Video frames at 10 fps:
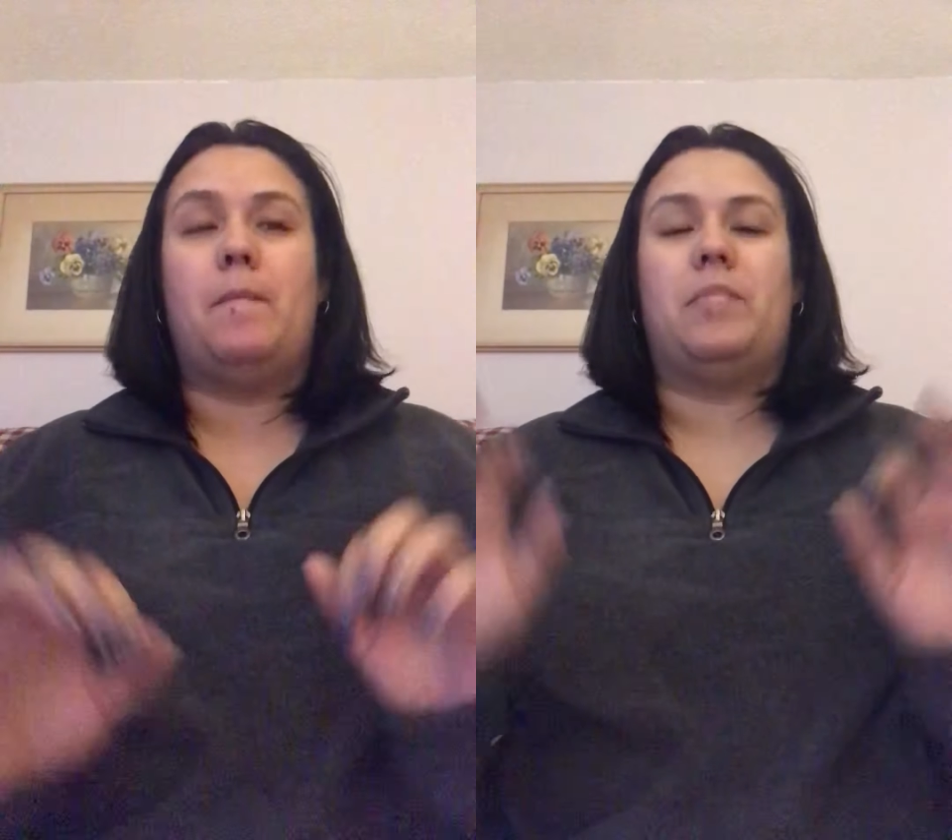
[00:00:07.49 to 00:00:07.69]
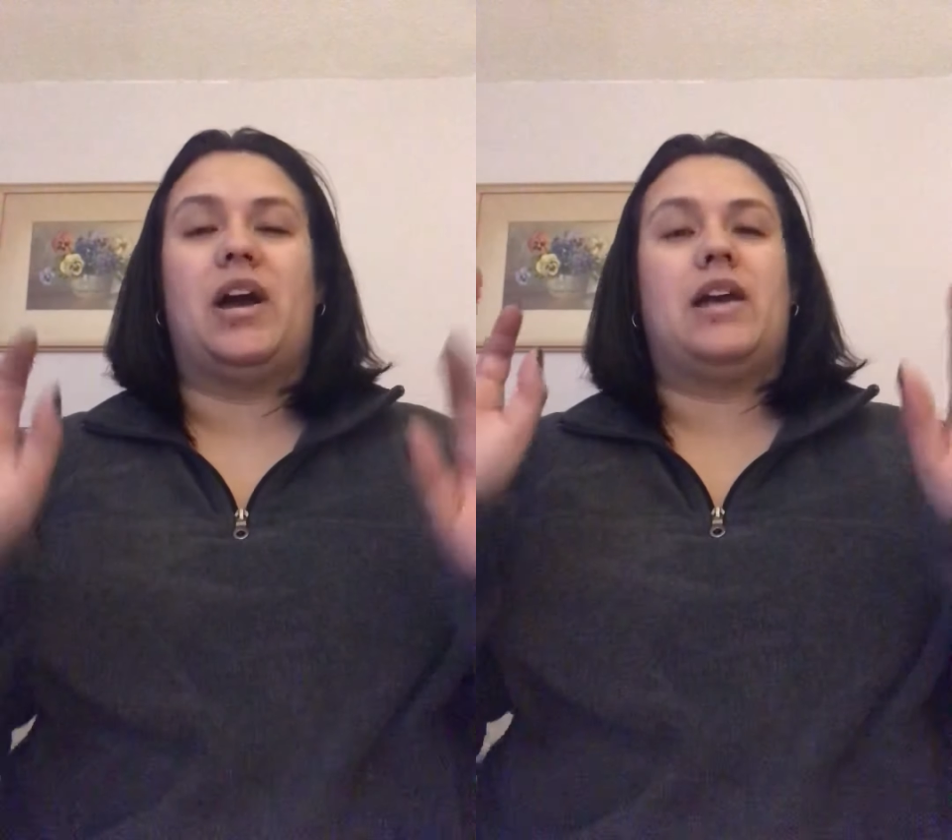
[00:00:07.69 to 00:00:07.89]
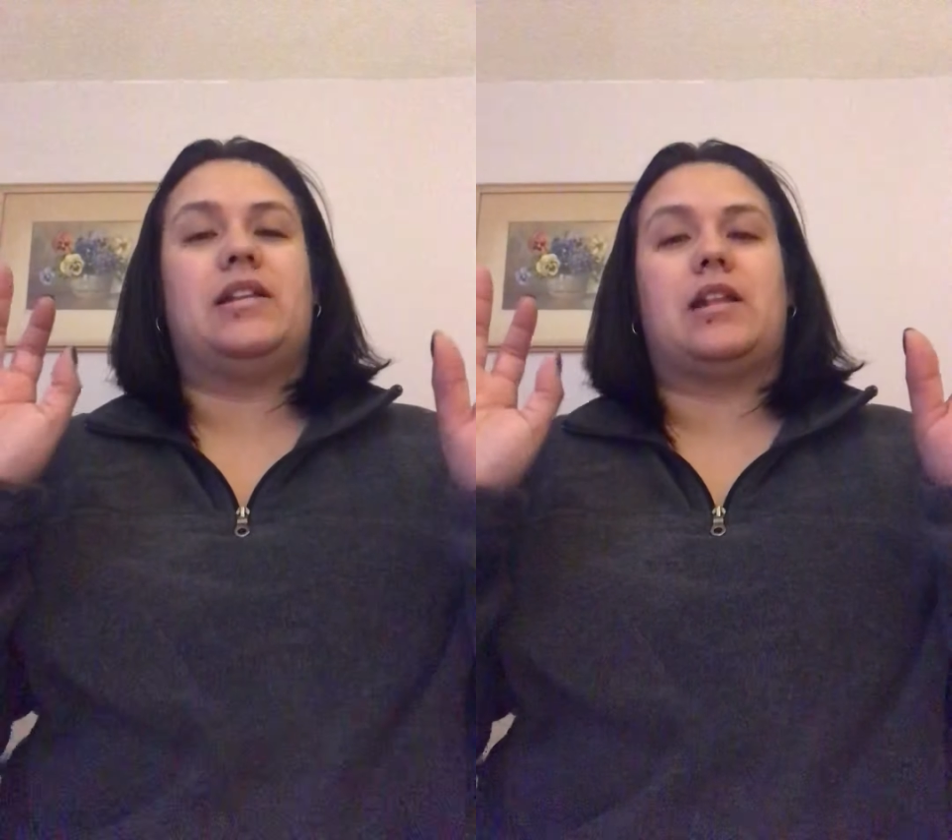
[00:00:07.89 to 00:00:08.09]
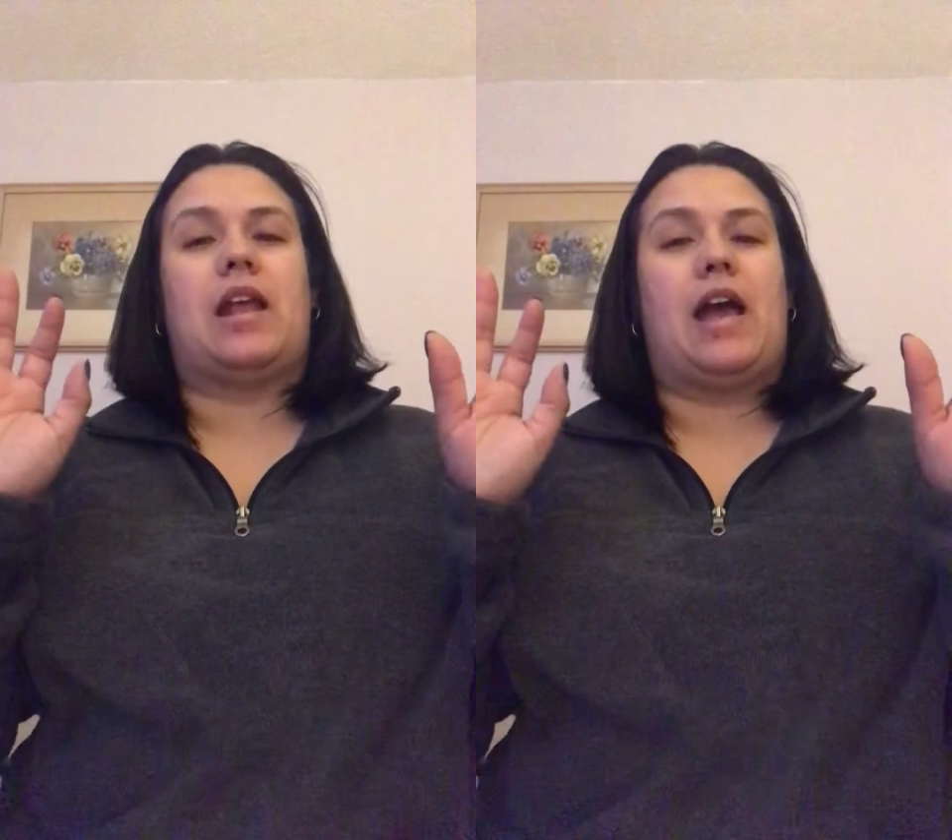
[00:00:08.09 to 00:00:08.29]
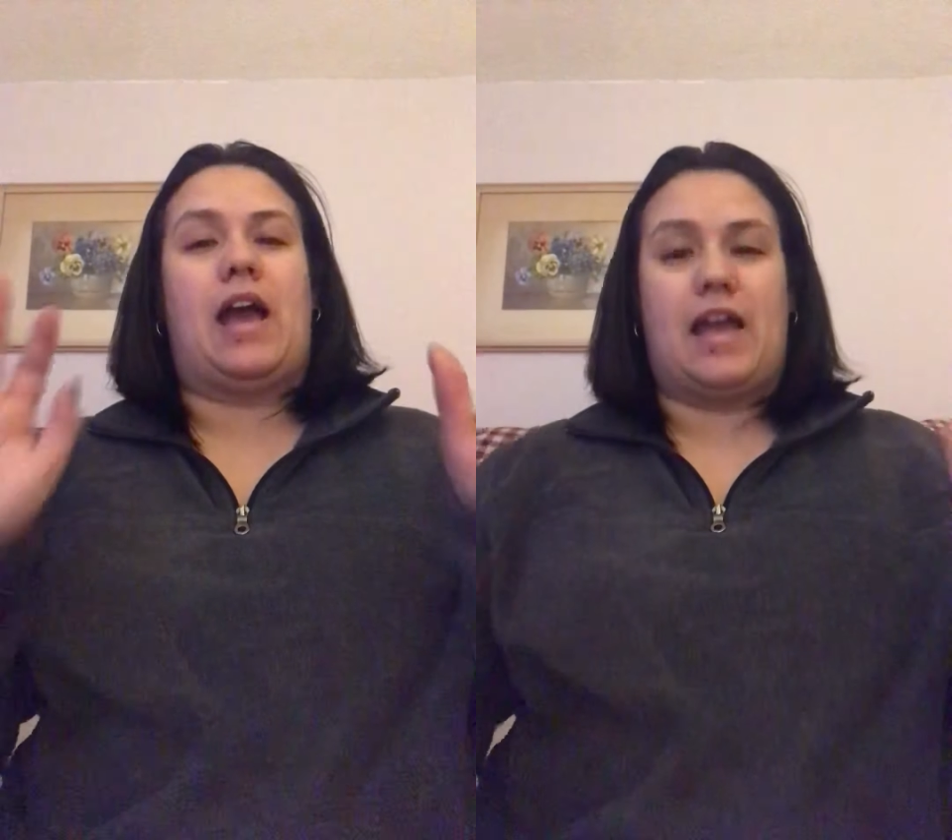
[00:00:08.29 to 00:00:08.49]
but
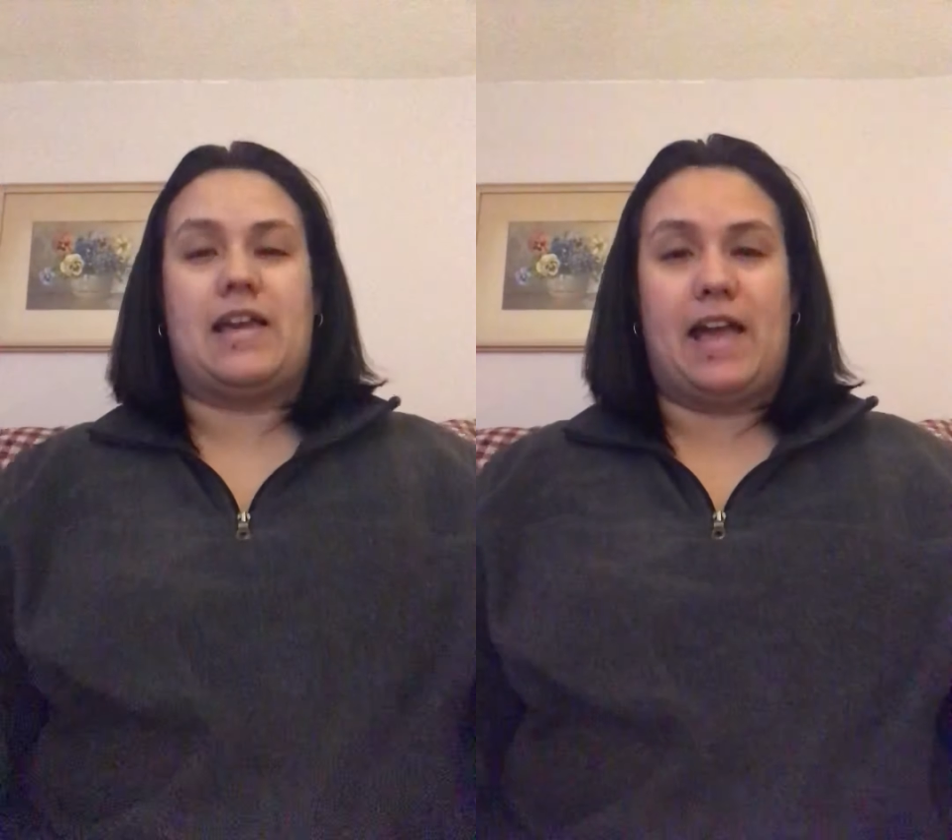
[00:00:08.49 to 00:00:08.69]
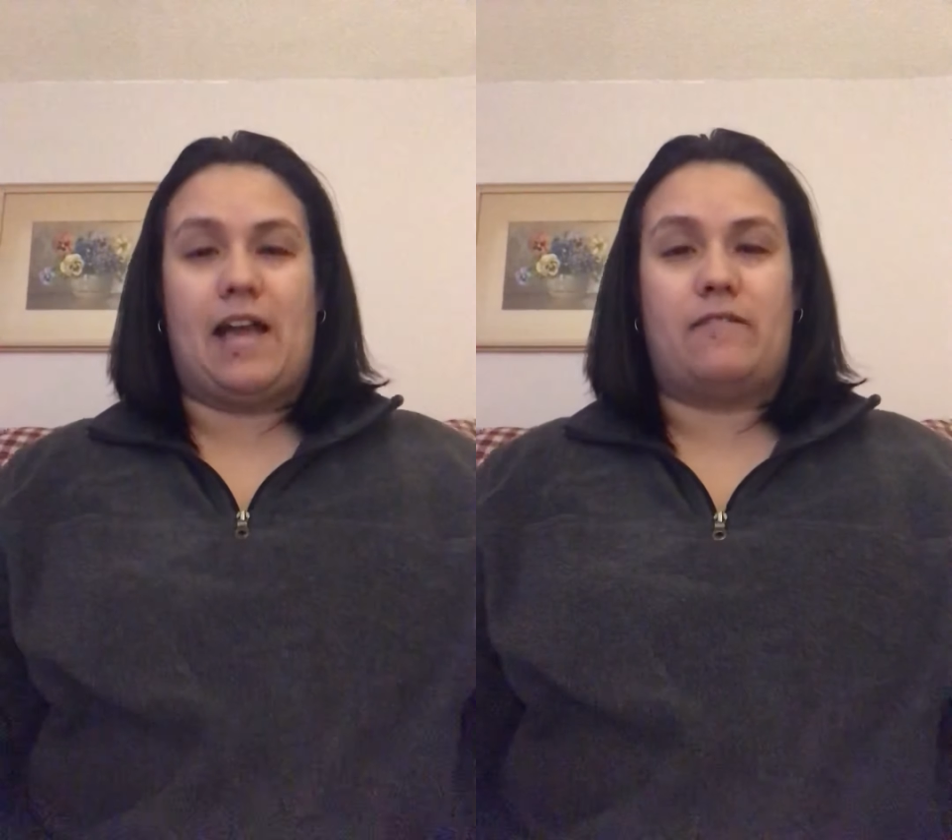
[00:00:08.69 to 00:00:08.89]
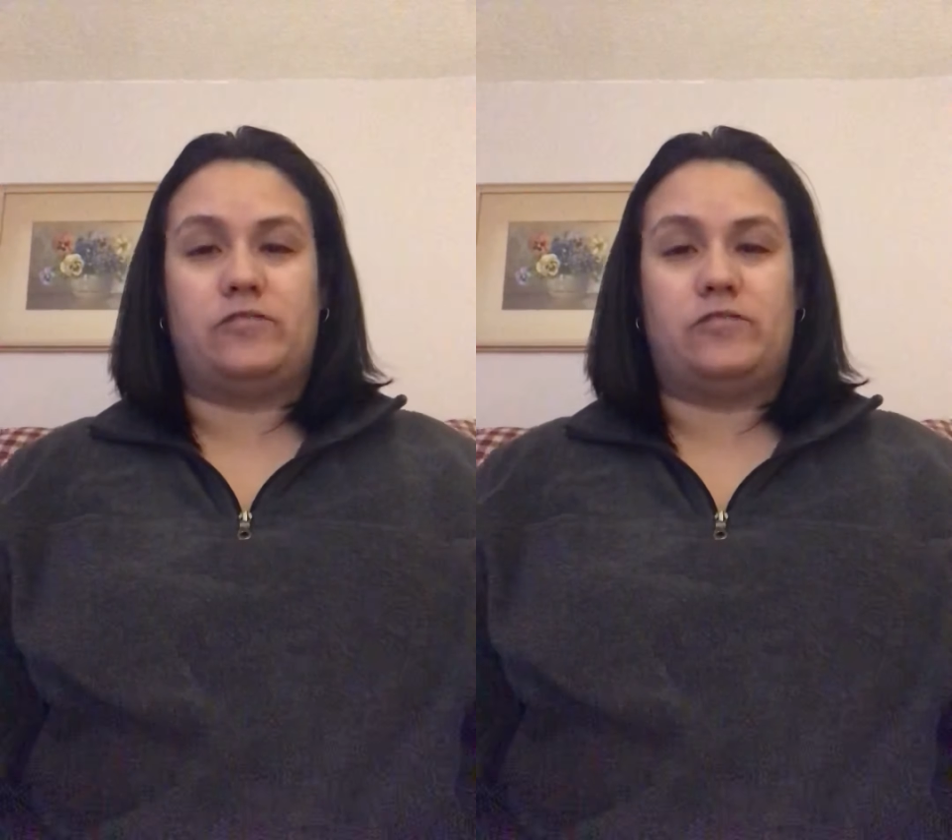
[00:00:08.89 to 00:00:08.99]
I have